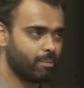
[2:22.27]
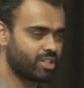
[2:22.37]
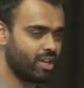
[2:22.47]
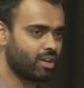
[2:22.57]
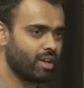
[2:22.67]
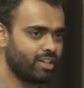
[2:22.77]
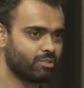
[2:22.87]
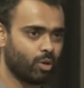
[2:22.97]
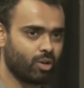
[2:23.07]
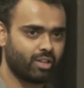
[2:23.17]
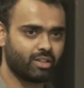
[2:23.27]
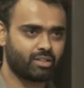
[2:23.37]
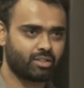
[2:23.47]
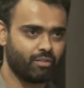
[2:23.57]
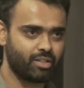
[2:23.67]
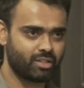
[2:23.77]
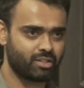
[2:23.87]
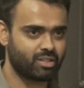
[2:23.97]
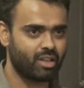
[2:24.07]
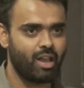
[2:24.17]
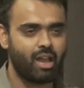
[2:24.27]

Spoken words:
centralized monolithic services,